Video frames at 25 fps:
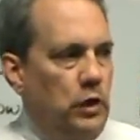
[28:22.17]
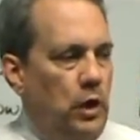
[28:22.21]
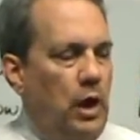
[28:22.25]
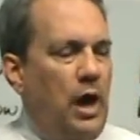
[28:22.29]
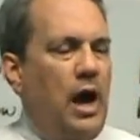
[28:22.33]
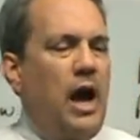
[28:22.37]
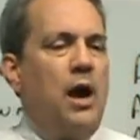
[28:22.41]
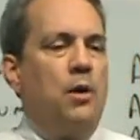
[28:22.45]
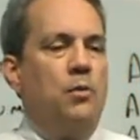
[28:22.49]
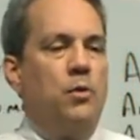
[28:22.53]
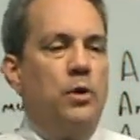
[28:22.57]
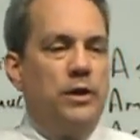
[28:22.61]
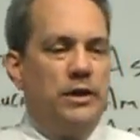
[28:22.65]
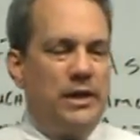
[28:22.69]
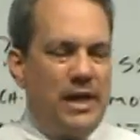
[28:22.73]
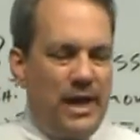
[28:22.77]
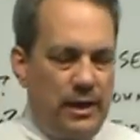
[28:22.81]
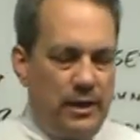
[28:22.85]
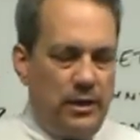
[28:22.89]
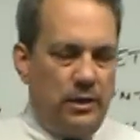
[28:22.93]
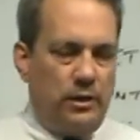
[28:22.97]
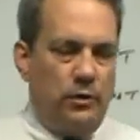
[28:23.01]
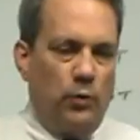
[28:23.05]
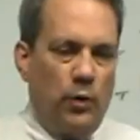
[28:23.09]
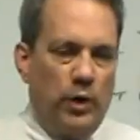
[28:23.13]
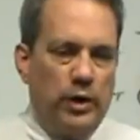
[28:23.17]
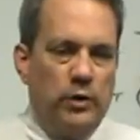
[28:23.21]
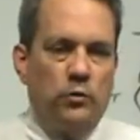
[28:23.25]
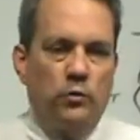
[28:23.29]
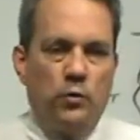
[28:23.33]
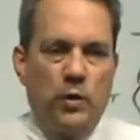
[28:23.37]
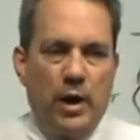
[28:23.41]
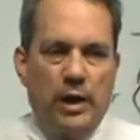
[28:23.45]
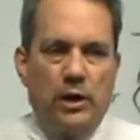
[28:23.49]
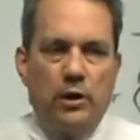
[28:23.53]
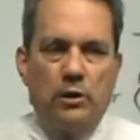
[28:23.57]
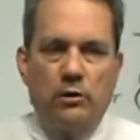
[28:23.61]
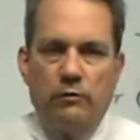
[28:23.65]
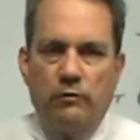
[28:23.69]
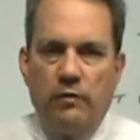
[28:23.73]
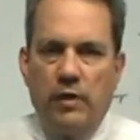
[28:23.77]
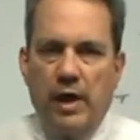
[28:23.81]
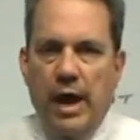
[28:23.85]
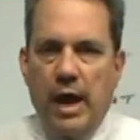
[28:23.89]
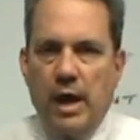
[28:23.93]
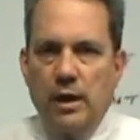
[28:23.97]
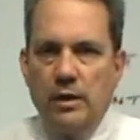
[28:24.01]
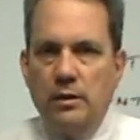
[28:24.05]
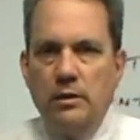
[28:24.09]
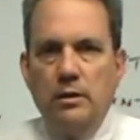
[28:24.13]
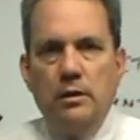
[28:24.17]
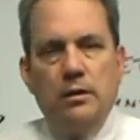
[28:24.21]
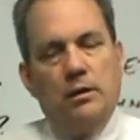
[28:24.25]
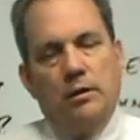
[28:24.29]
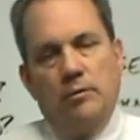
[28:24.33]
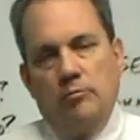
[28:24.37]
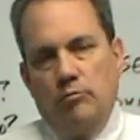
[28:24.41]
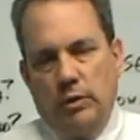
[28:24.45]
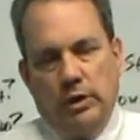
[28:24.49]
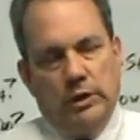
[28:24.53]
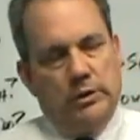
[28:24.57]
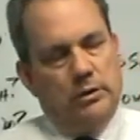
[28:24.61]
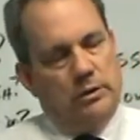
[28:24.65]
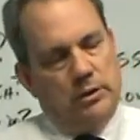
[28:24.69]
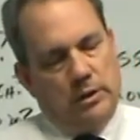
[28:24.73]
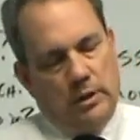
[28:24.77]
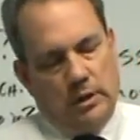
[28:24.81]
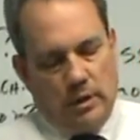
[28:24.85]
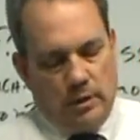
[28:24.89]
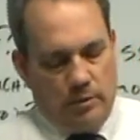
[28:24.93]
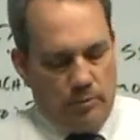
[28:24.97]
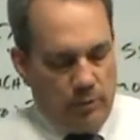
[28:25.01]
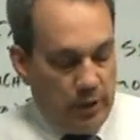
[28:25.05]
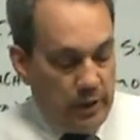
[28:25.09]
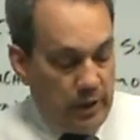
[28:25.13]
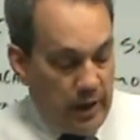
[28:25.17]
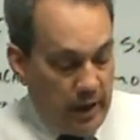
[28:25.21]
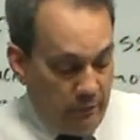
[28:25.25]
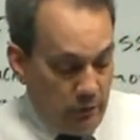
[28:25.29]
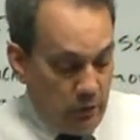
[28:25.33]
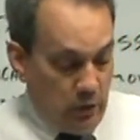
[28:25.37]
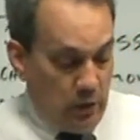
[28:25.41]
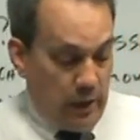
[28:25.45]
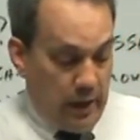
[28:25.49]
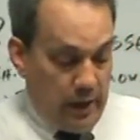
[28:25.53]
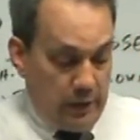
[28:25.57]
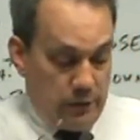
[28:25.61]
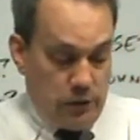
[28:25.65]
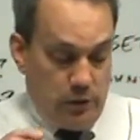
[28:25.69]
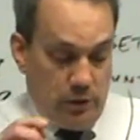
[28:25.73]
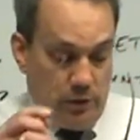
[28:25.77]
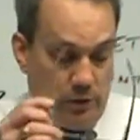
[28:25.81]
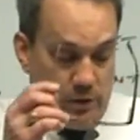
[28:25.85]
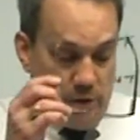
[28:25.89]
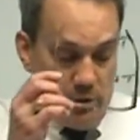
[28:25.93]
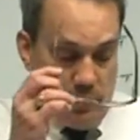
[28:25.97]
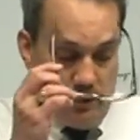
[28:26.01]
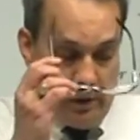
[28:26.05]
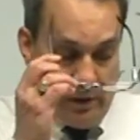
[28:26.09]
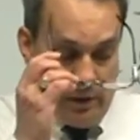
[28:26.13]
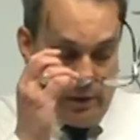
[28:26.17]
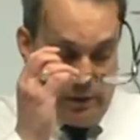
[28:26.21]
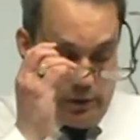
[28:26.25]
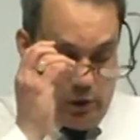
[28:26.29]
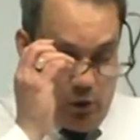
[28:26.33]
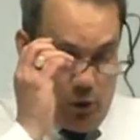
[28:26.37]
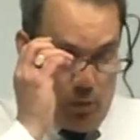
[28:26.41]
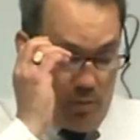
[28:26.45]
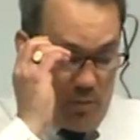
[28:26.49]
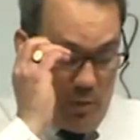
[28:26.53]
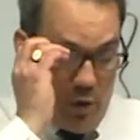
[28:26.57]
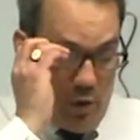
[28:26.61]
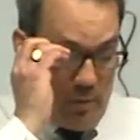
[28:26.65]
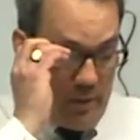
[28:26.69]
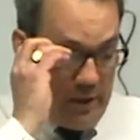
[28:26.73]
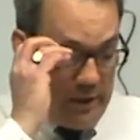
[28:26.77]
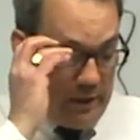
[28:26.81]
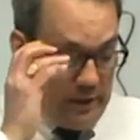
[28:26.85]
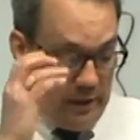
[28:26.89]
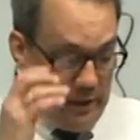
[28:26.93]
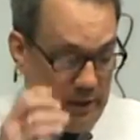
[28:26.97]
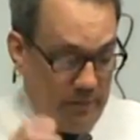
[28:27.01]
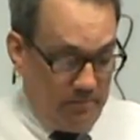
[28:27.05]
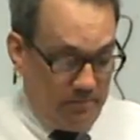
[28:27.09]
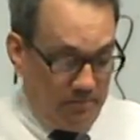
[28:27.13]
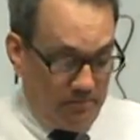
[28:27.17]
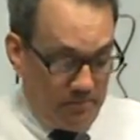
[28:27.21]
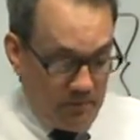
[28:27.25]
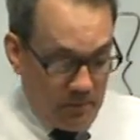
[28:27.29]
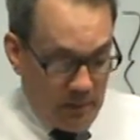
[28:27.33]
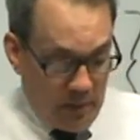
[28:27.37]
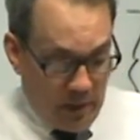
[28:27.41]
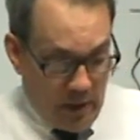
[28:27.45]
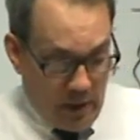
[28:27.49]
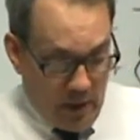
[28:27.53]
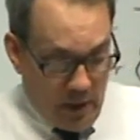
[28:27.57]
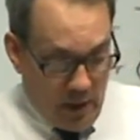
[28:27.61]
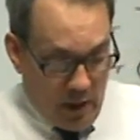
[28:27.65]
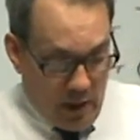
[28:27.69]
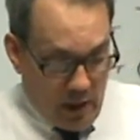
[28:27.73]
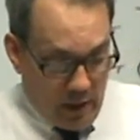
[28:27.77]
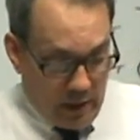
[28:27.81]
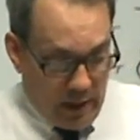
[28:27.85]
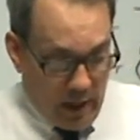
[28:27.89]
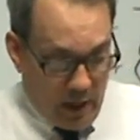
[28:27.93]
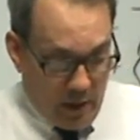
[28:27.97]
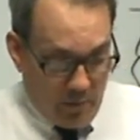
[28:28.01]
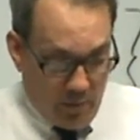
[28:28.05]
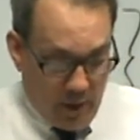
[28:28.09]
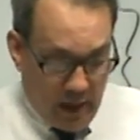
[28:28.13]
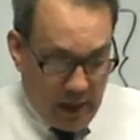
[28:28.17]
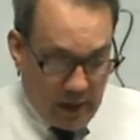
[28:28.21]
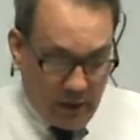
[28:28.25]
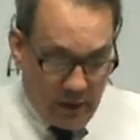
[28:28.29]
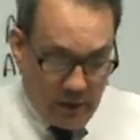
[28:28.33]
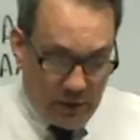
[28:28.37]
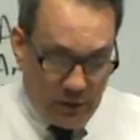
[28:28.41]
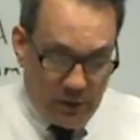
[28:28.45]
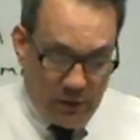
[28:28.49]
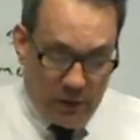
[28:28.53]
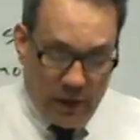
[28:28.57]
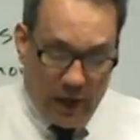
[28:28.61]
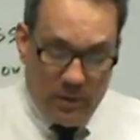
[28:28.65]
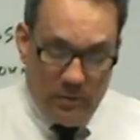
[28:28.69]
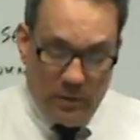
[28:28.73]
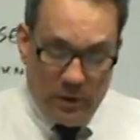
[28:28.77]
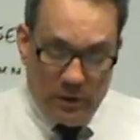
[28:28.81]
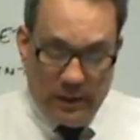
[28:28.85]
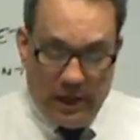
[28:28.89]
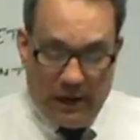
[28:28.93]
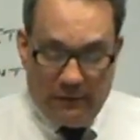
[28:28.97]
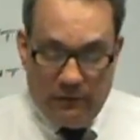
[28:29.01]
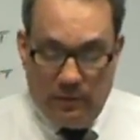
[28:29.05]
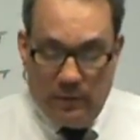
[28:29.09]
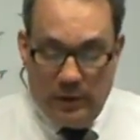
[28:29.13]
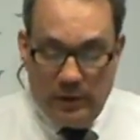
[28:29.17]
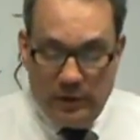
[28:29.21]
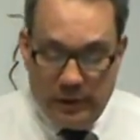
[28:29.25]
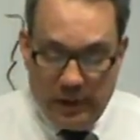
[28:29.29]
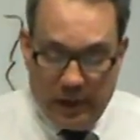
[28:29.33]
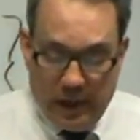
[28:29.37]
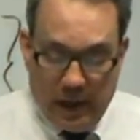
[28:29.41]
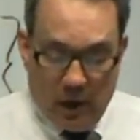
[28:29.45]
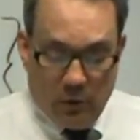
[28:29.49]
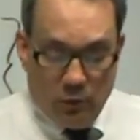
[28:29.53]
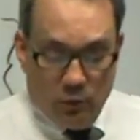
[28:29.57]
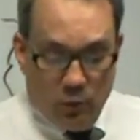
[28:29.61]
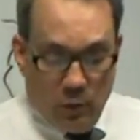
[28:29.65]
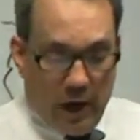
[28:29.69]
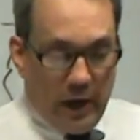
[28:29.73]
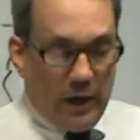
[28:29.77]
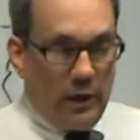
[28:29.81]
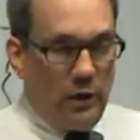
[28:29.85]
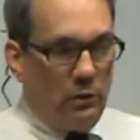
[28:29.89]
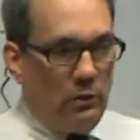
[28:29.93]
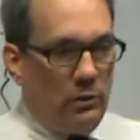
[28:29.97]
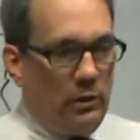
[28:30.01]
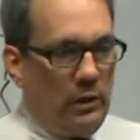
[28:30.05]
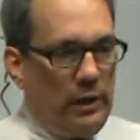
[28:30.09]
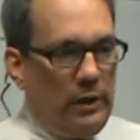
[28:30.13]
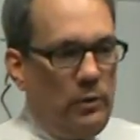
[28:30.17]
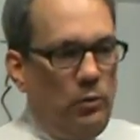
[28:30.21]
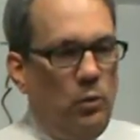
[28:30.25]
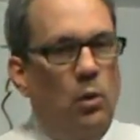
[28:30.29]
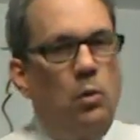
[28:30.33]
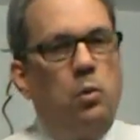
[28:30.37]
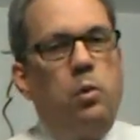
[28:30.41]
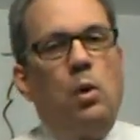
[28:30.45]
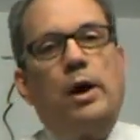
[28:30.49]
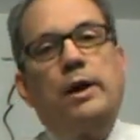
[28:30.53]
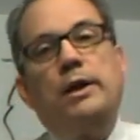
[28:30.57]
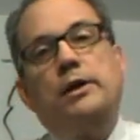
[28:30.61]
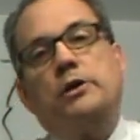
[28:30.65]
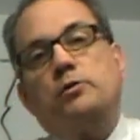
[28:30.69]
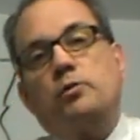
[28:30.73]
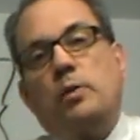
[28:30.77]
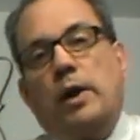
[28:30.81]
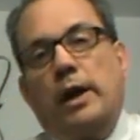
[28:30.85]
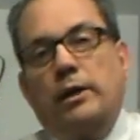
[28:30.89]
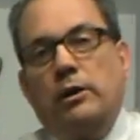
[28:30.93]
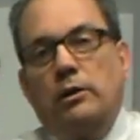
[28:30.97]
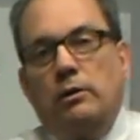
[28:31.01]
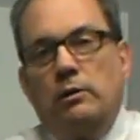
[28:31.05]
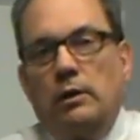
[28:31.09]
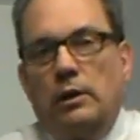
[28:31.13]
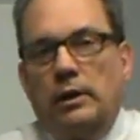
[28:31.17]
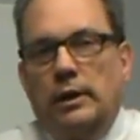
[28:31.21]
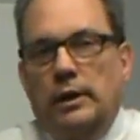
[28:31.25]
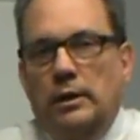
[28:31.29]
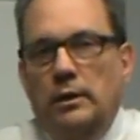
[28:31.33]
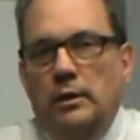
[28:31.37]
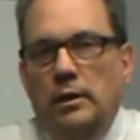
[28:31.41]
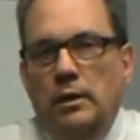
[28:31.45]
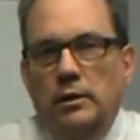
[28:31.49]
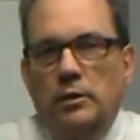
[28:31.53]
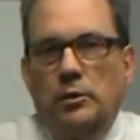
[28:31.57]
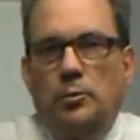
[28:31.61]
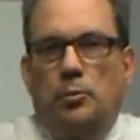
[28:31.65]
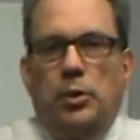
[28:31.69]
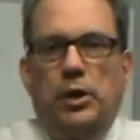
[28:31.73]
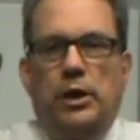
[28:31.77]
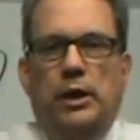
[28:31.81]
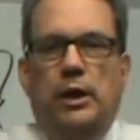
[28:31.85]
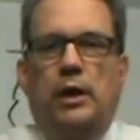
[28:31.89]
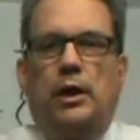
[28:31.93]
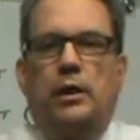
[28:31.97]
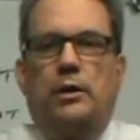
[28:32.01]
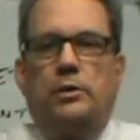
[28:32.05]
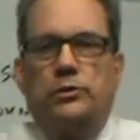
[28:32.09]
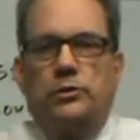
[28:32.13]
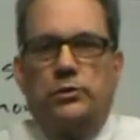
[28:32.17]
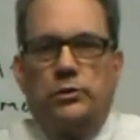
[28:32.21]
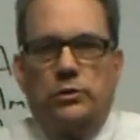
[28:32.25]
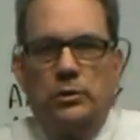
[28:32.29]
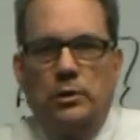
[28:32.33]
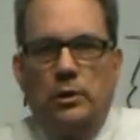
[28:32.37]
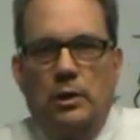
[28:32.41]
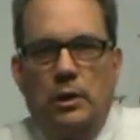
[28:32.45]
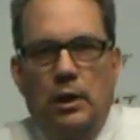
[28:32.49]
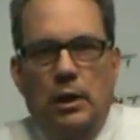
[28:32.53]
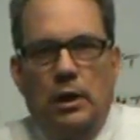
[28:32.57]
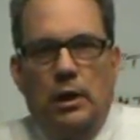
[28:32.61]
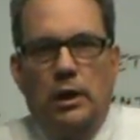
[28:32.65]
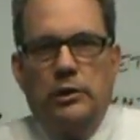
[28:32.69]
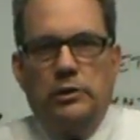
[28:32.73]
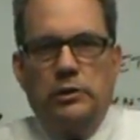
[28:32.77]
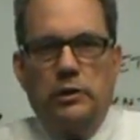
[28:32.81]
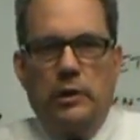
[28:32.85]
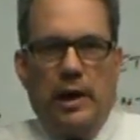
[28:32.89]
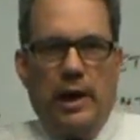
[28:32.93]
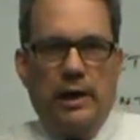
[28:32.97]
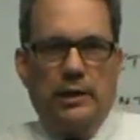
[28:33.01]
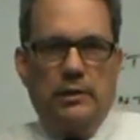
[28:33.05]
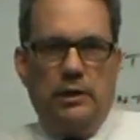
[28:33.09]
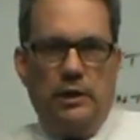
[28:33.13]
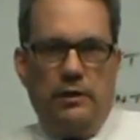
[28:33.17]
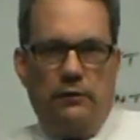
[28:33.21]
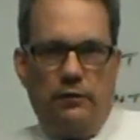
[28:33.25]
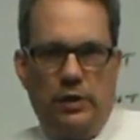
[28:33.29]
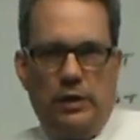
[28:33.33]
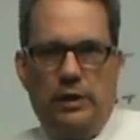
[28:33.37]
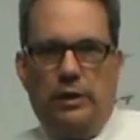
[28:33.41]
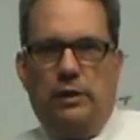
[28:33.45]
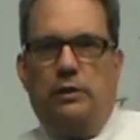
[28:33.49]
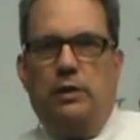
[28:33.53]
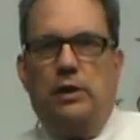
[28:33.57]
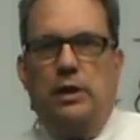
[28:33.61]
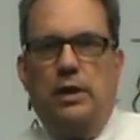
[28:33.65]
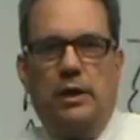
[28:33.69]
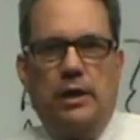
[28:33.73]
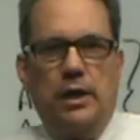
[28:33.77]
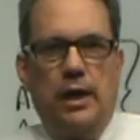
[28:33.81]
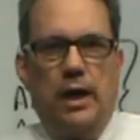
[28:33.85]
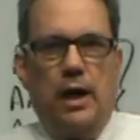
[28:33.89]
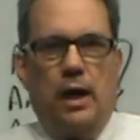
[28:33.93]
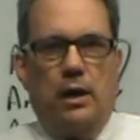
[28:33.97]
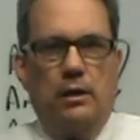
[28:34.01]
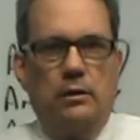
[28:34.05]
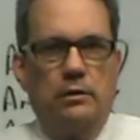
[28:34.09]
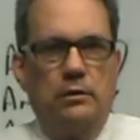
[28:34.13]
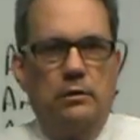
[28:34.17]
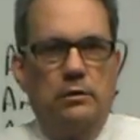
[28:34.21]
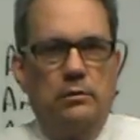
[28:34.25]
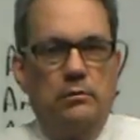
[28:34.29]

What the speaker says: I would take a written record of that, but nevertheless, you can do it. It's no big deal. Account maintenance statements have to be sent out regularly. Well, what is regularly? Depends. Is there activity in the account?